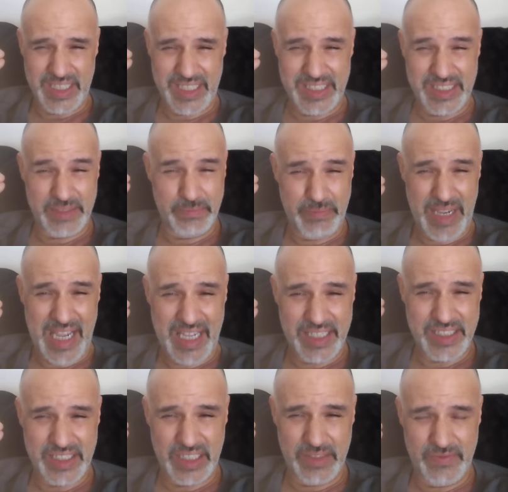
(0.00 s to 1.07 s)
is the
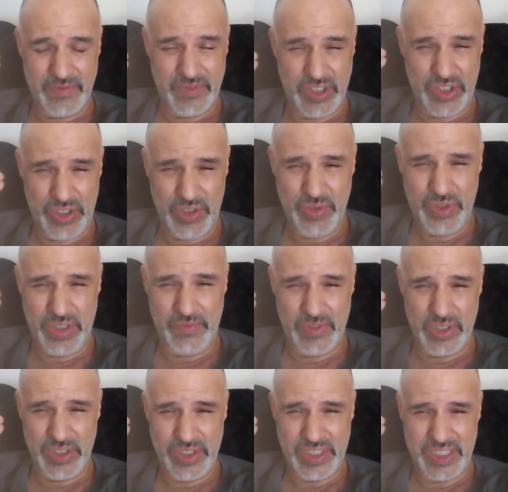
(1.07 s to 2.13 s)
mass of the
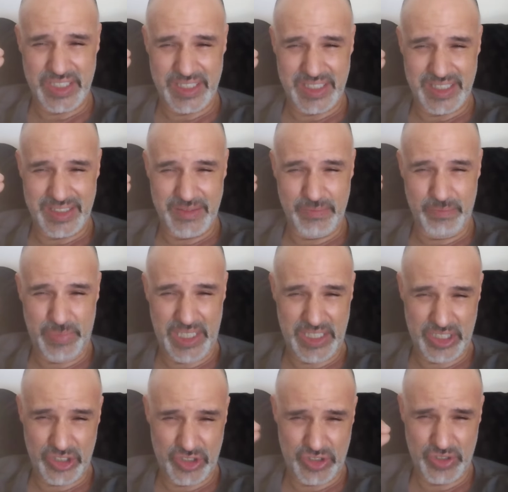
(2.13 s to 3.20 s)
universe
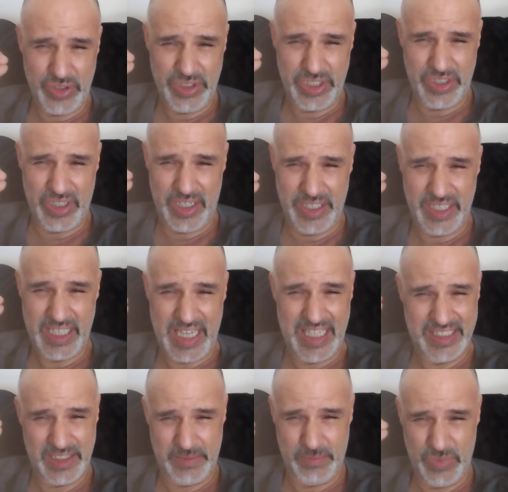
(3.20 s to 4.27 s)
being exerted on it
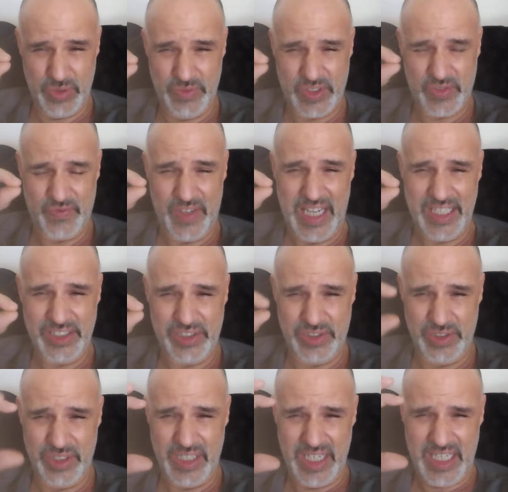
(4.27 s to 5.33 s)
as it moves
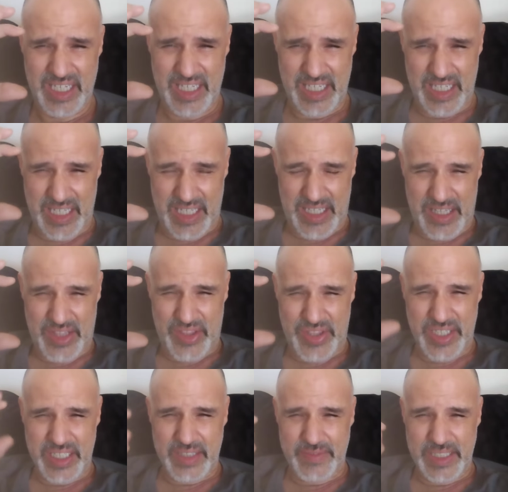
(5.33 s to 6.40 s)
faster.
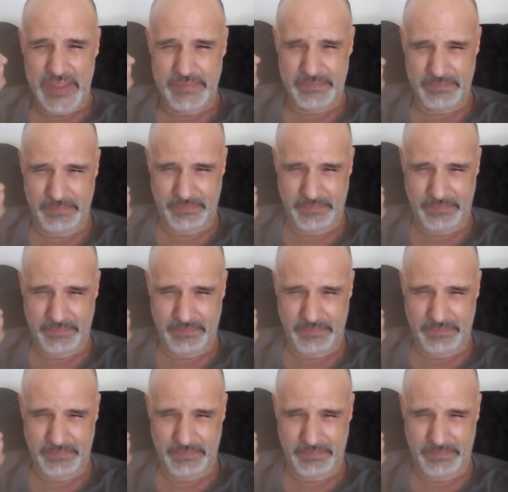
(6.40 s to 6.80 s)
Think of it